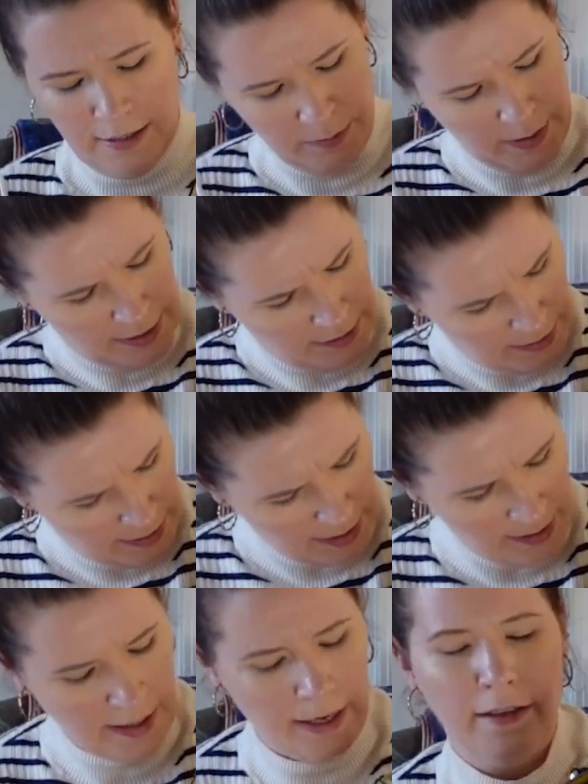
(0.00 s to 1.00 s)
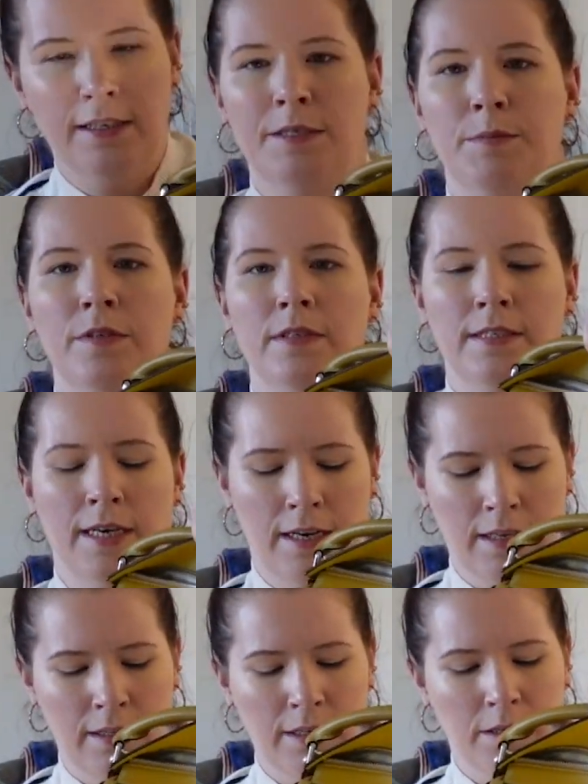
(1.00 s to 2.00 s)
as well, so it's not entirely smooth. It's
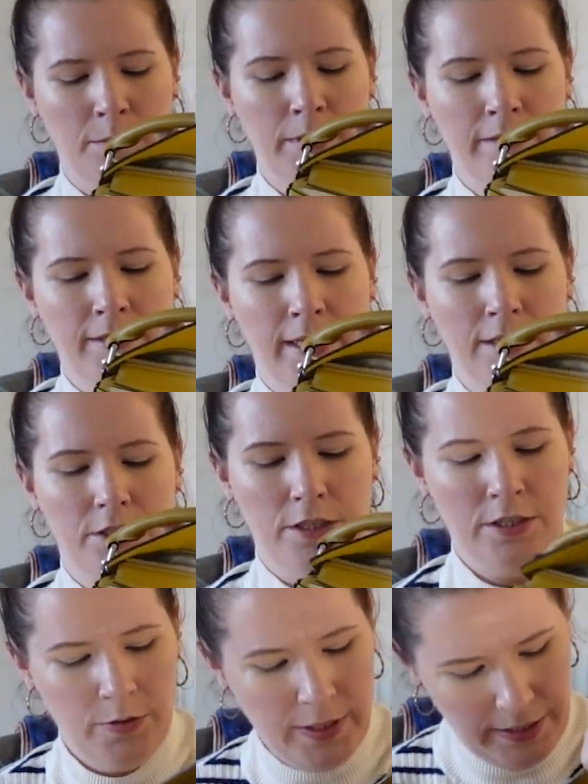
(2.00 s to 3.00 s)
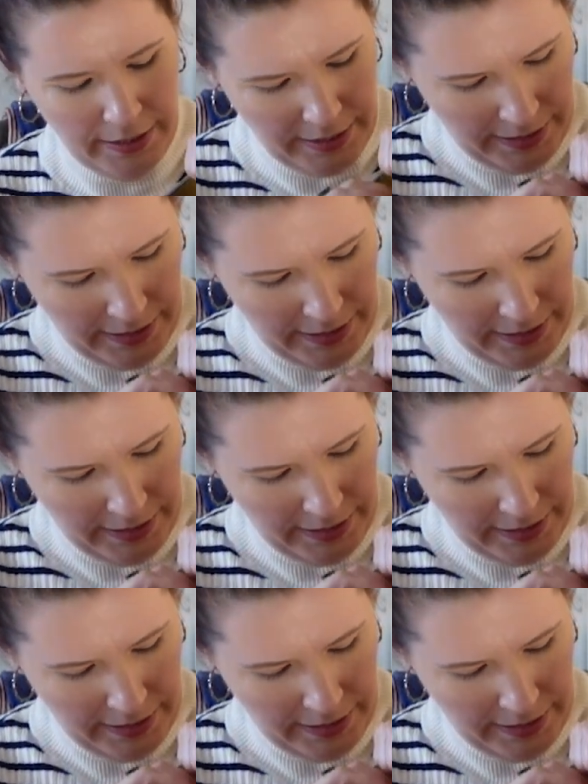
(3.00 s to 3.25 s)
got a little bit of texture to it.